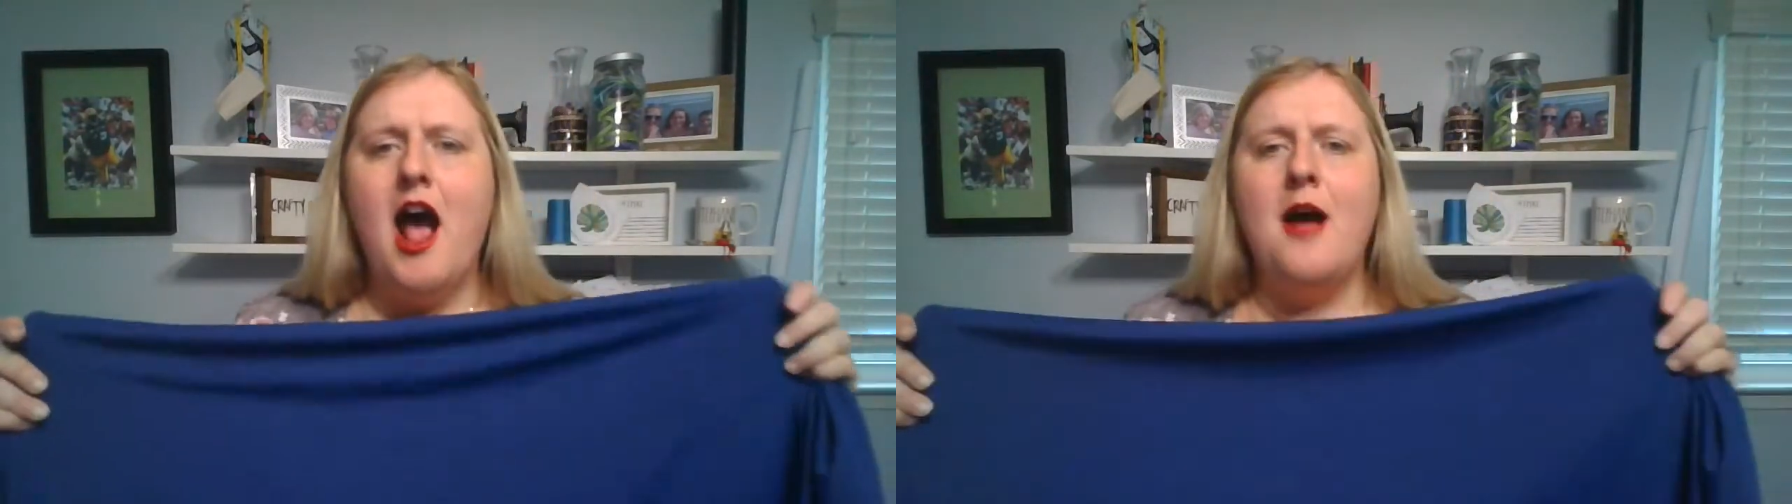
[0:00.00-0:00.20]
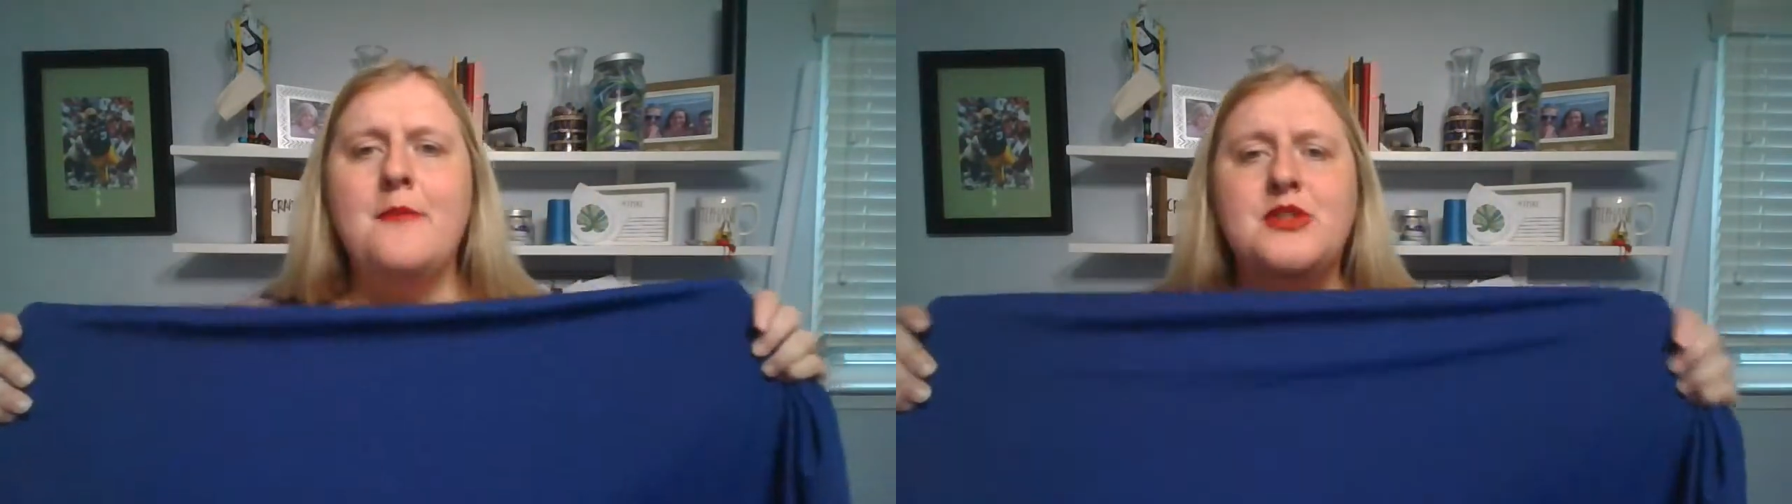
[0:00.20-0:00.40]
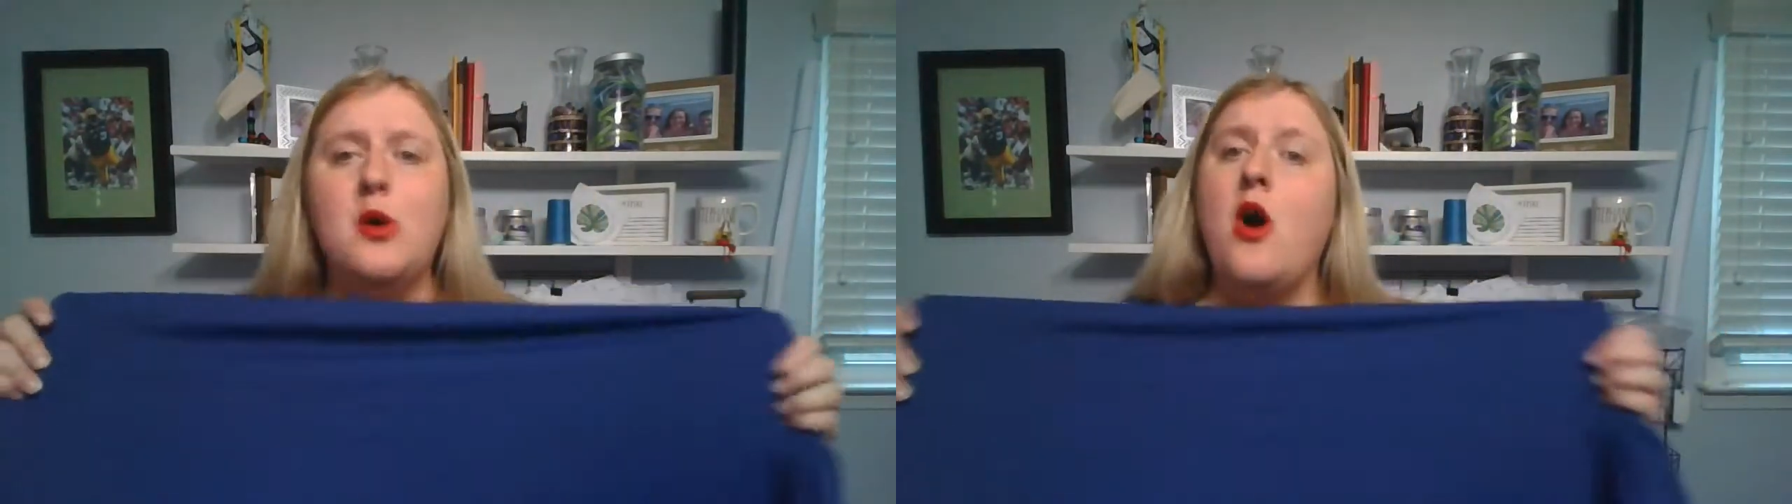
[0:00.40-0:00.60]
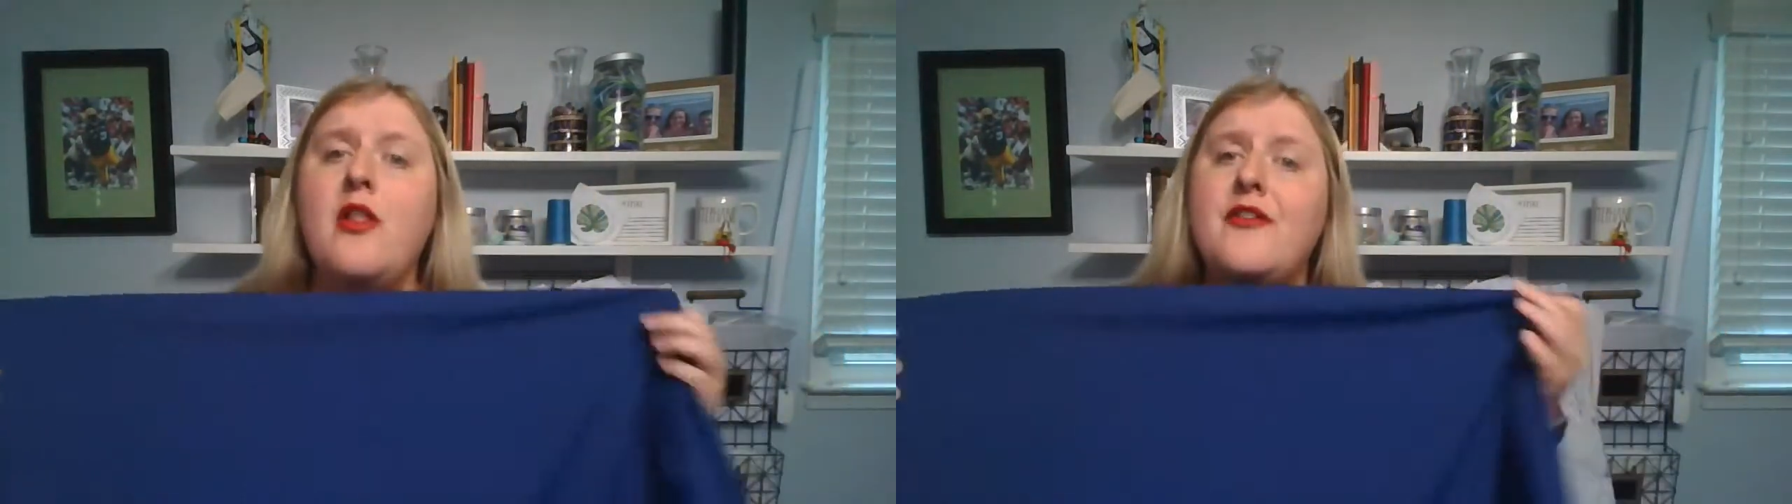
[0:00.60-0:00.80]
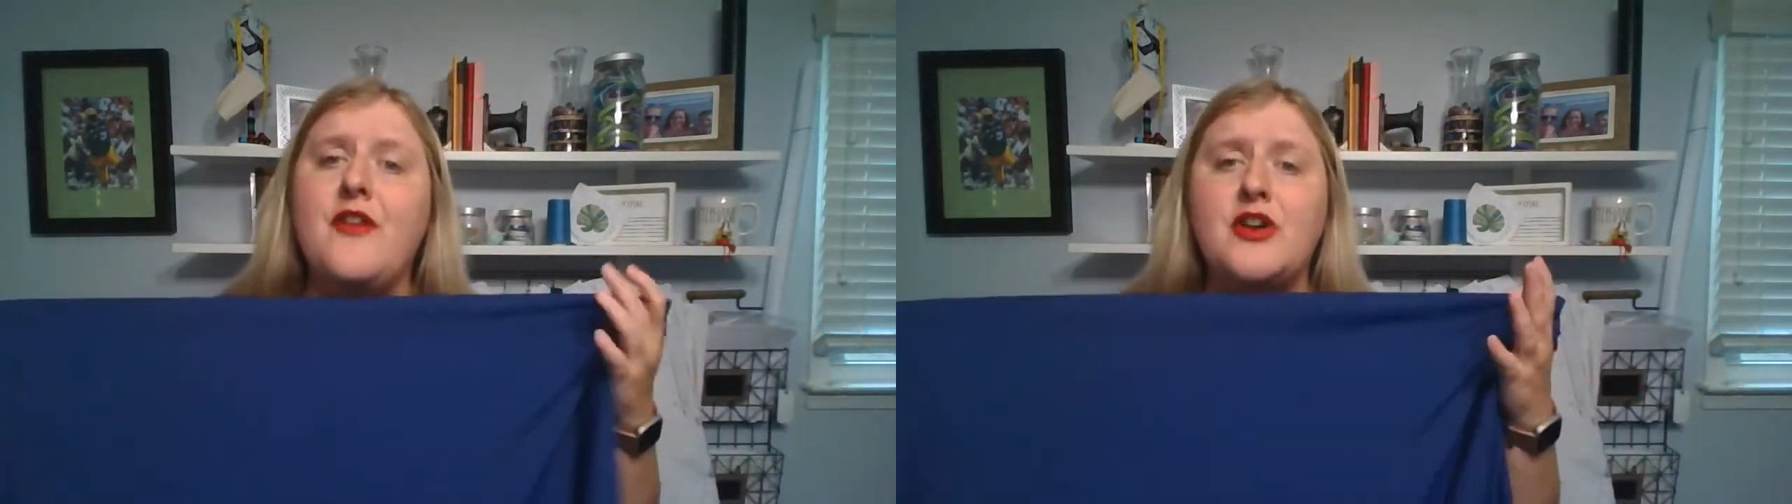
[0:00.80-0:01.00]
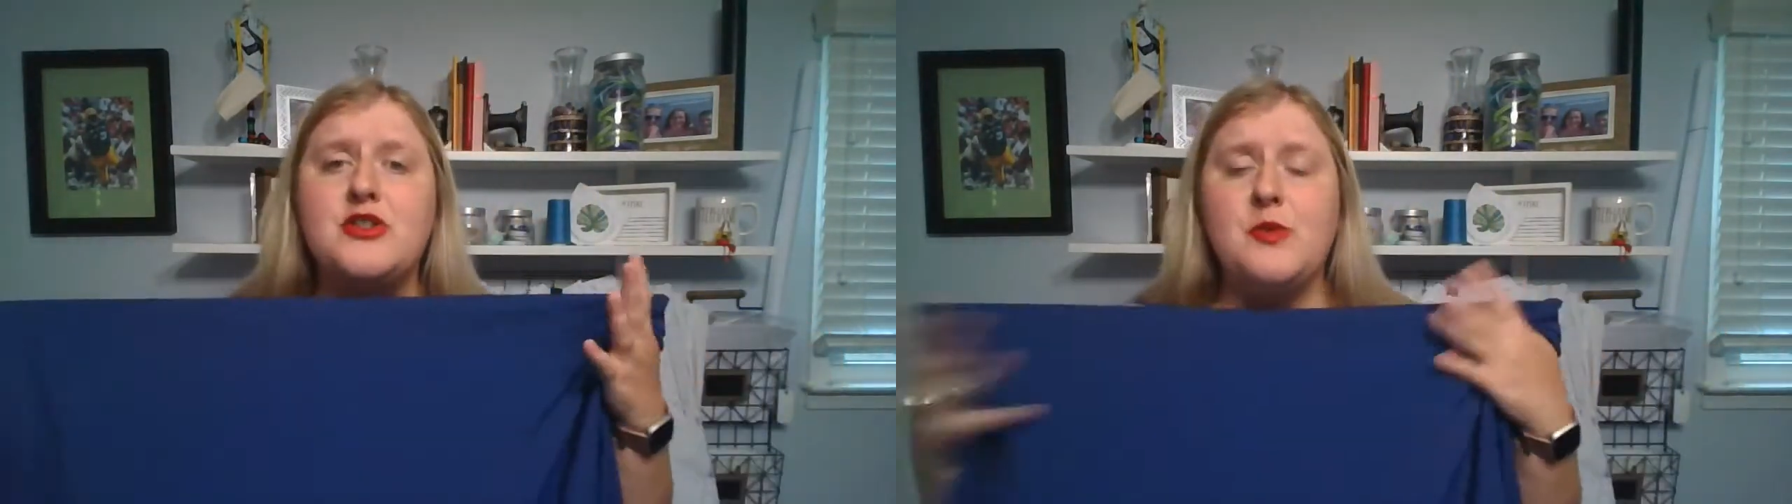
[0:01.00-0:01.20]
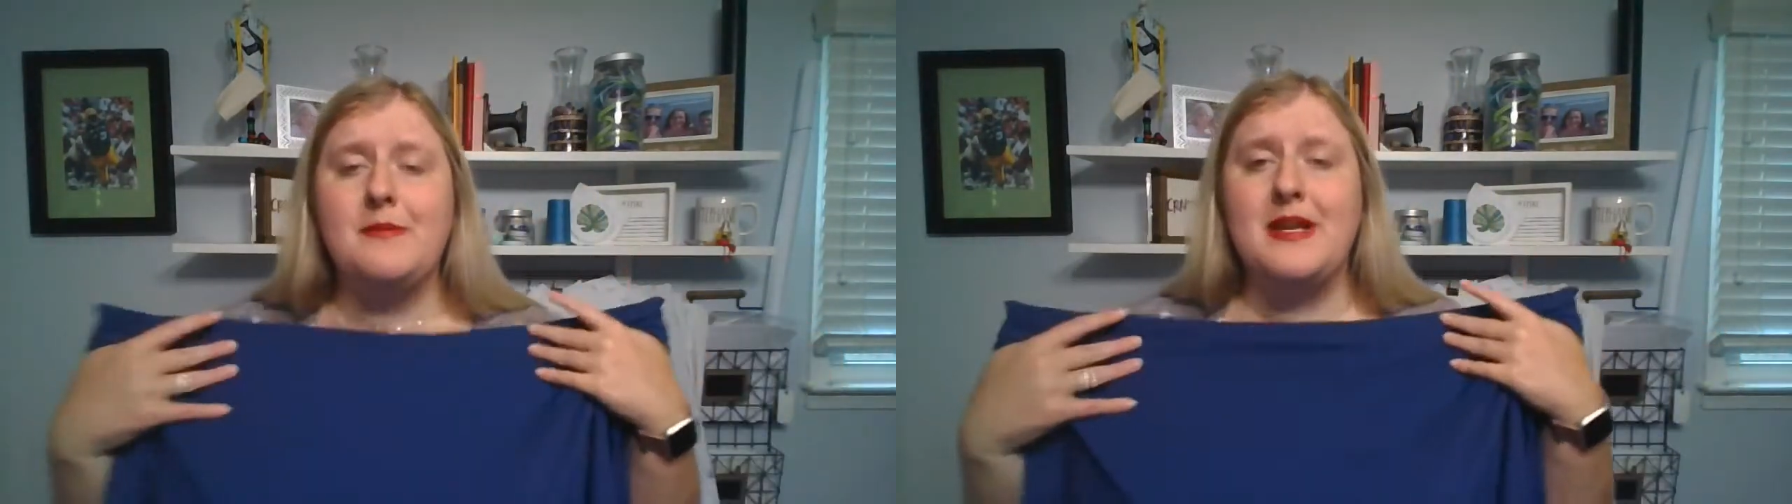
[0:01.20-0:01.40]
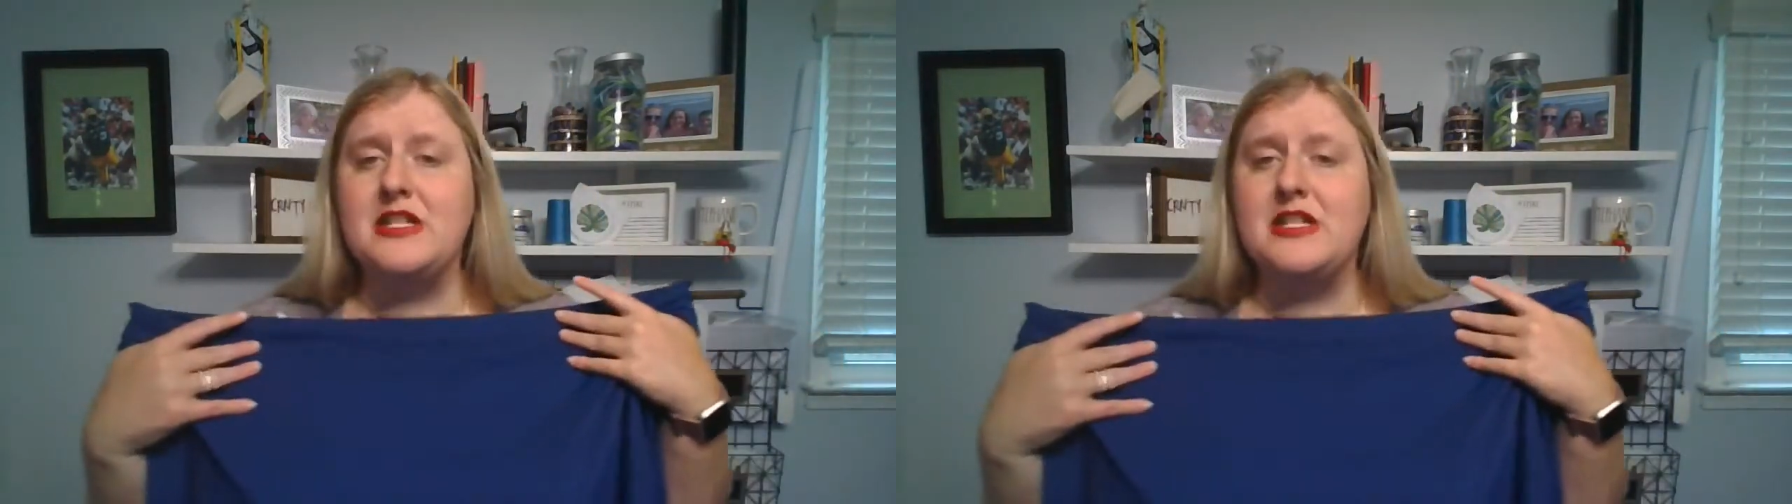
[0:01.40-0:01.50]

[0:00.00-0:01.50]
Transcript: Um, so all of our swim